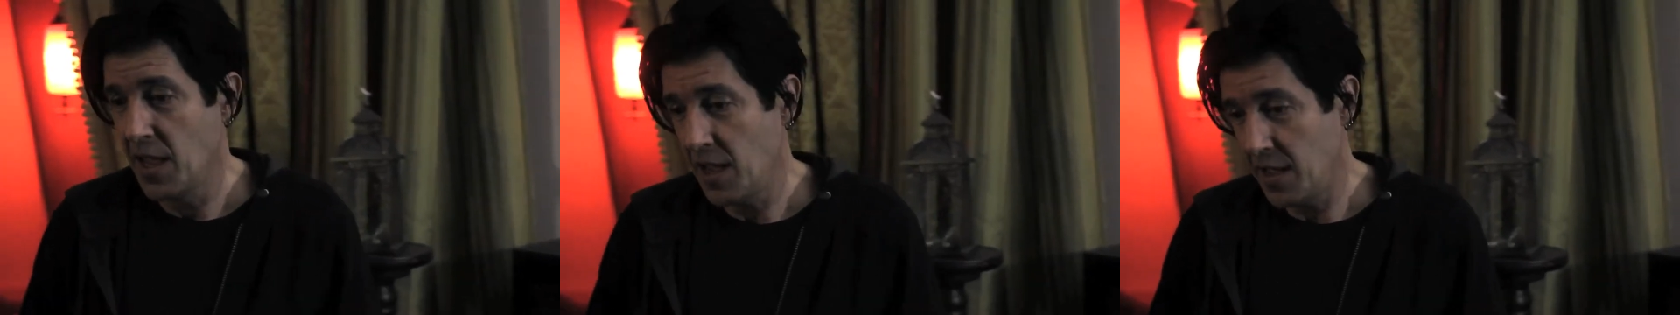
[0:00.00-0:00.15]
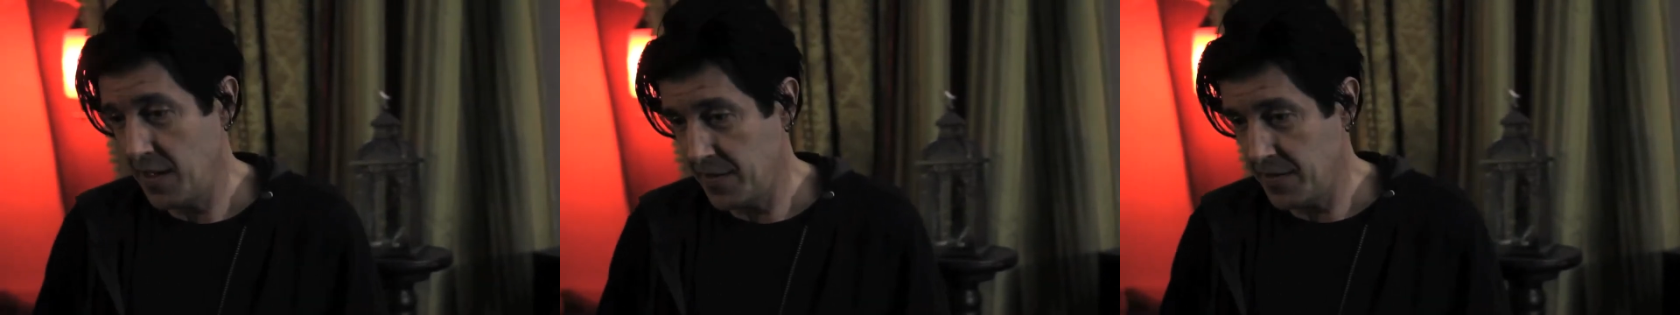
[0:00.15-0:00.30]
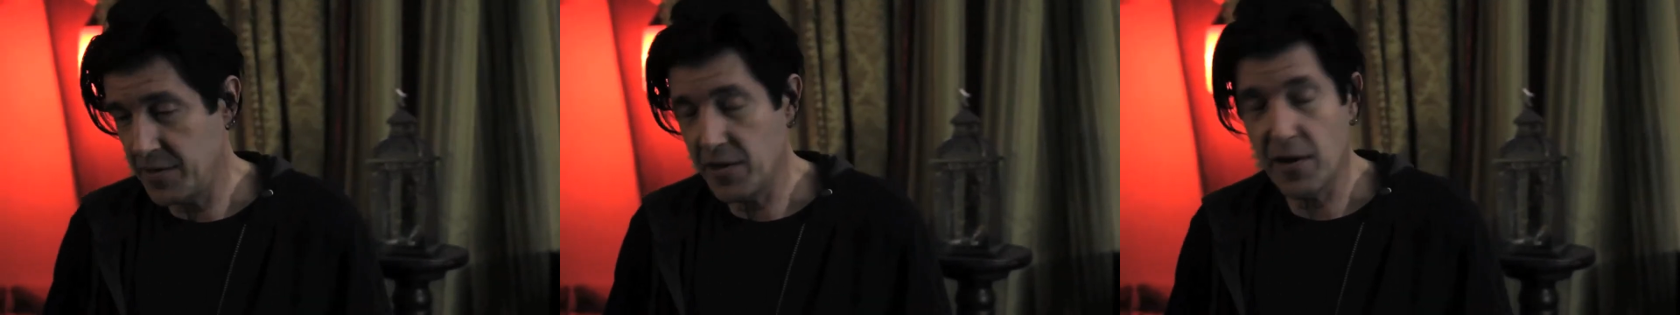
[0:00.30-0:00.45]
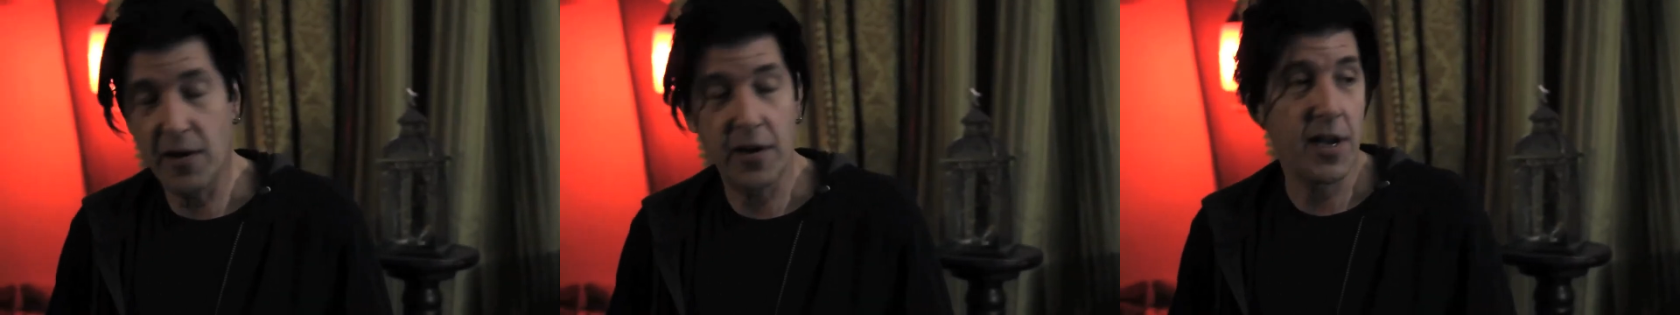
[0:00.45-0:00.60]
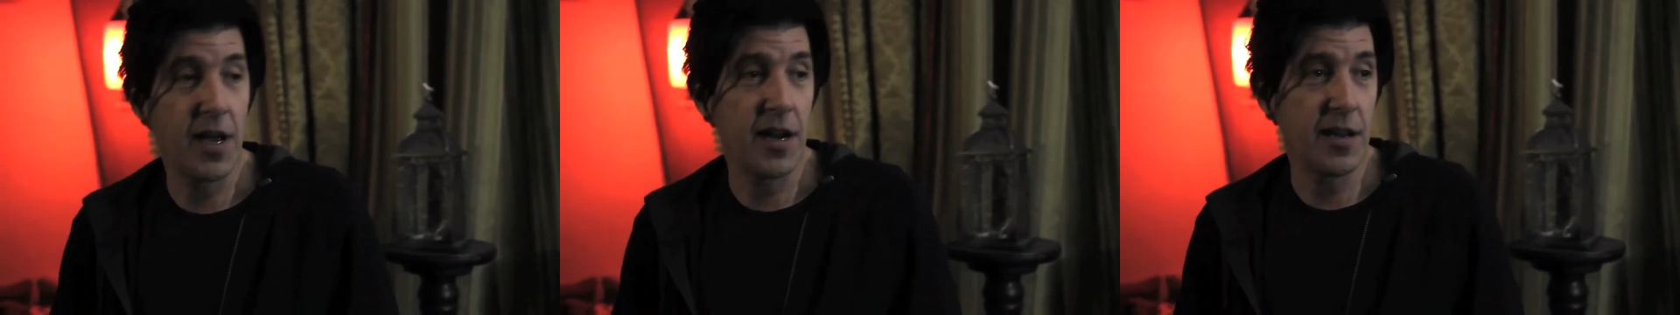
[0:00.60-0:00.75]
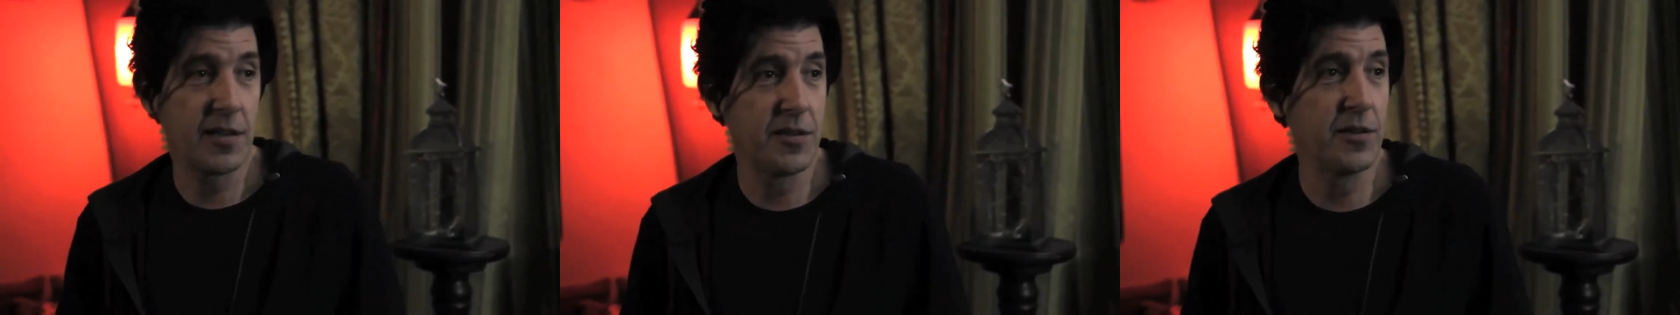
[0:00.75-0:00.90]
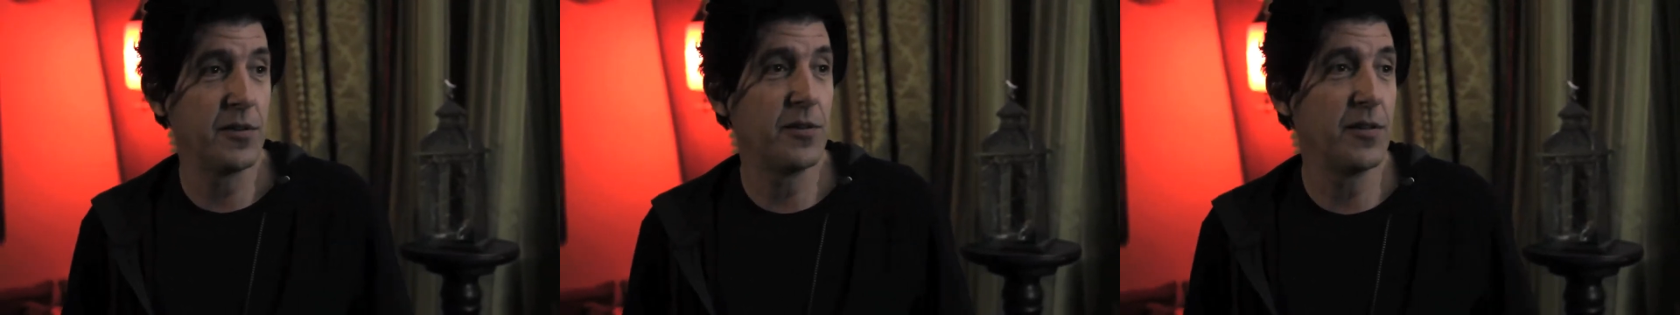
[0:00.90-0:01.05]
And the dark
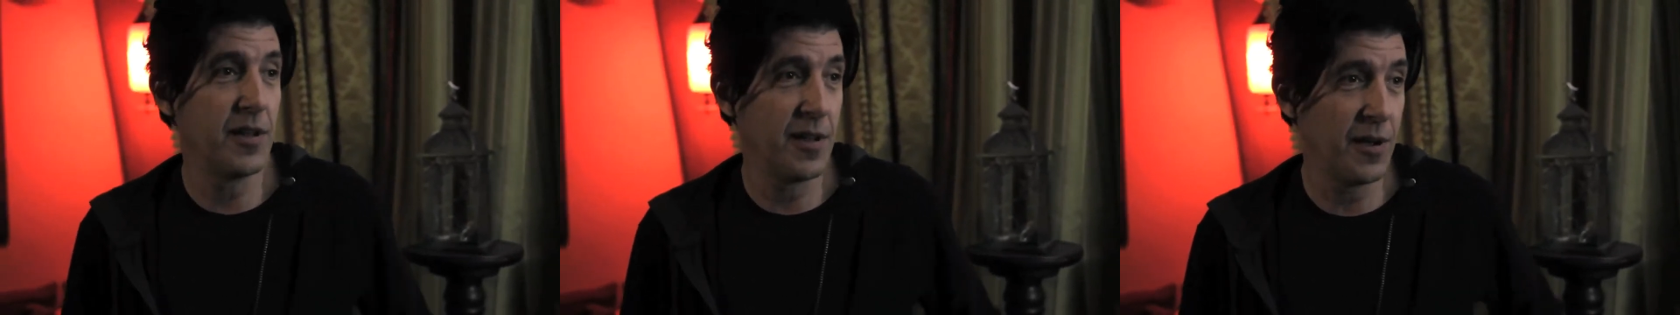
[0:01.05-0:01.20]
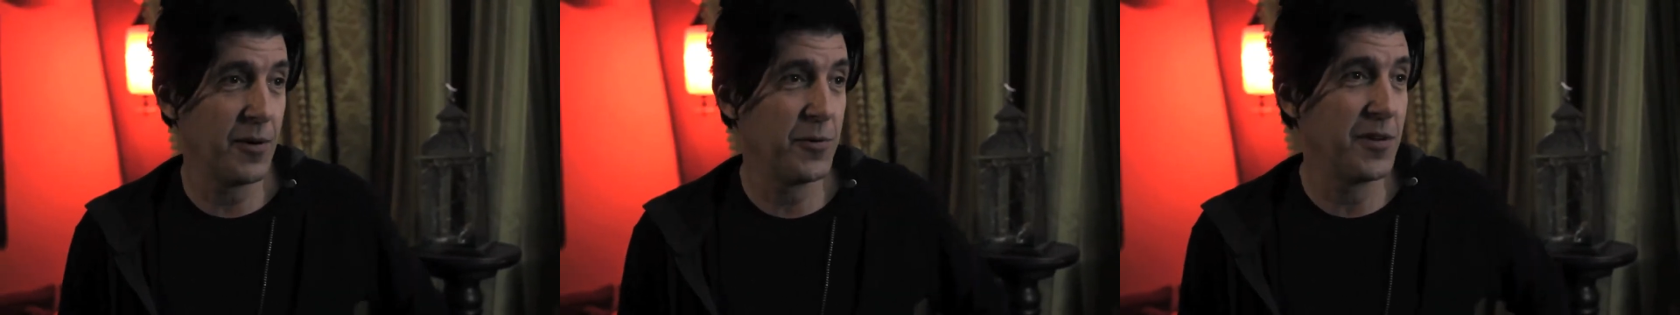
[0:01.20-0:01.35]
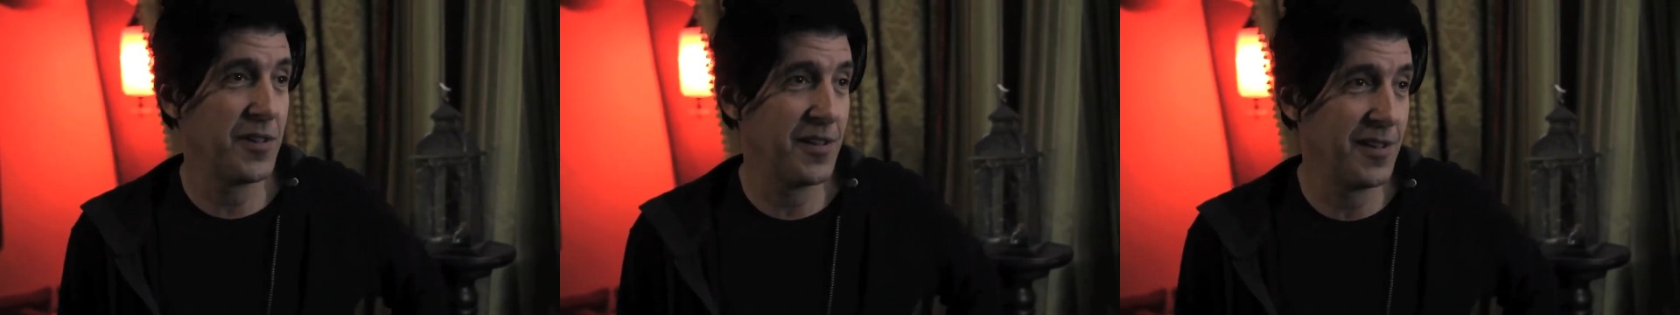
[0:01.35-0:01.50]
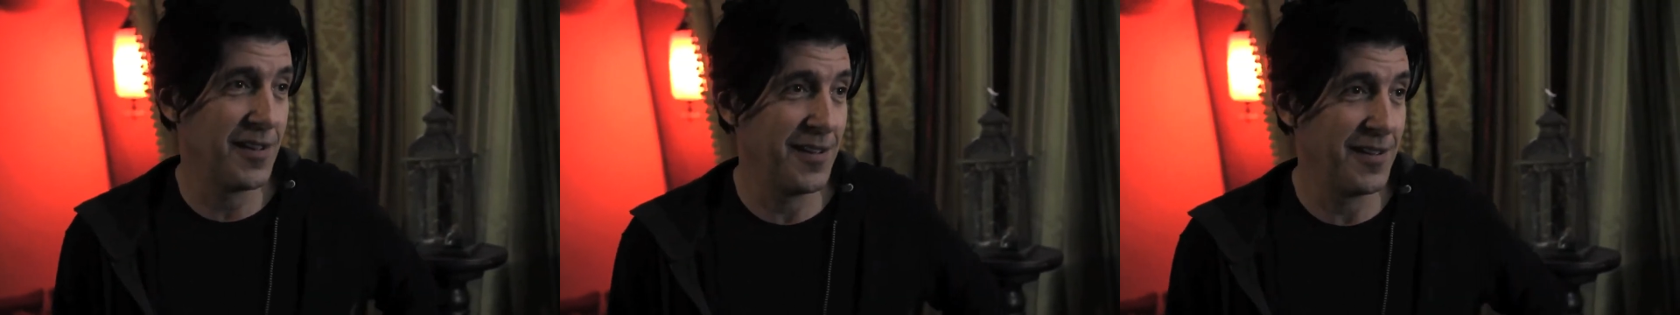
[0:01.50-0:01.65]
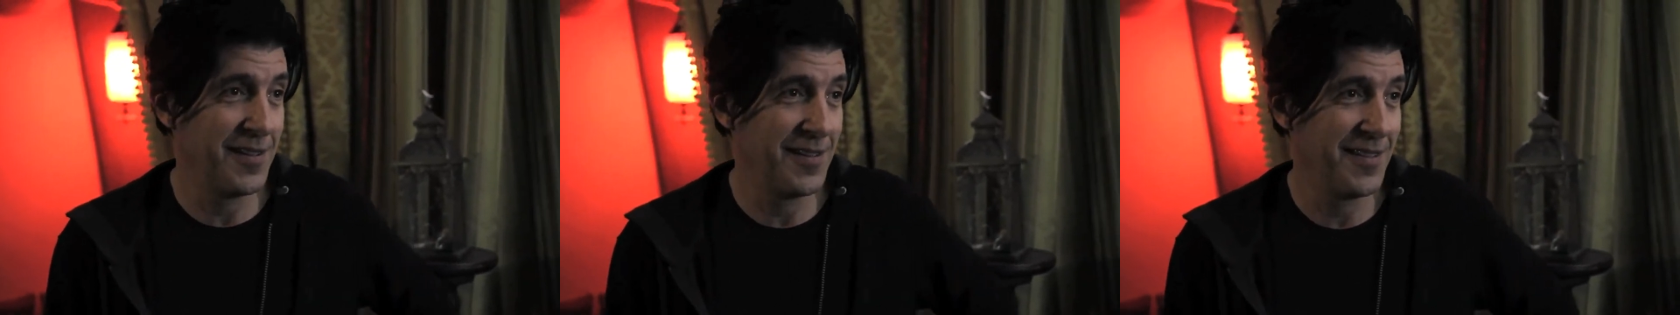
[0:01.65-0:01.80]
attitude to go with it.